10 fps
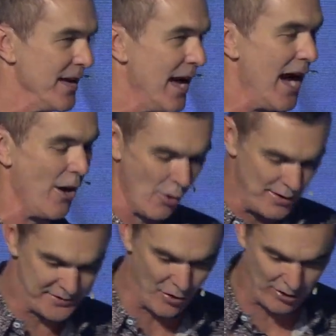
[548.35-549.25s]
Uh, or we
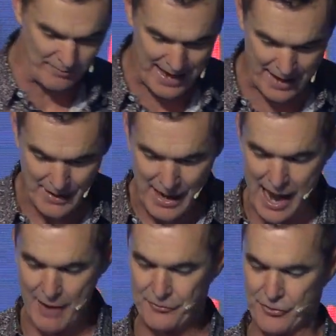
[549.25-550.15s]
talk about
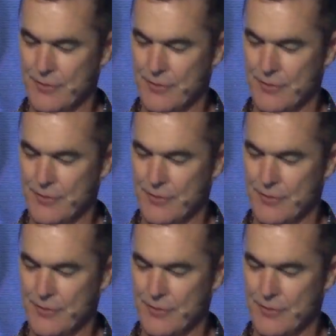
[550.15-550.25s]
after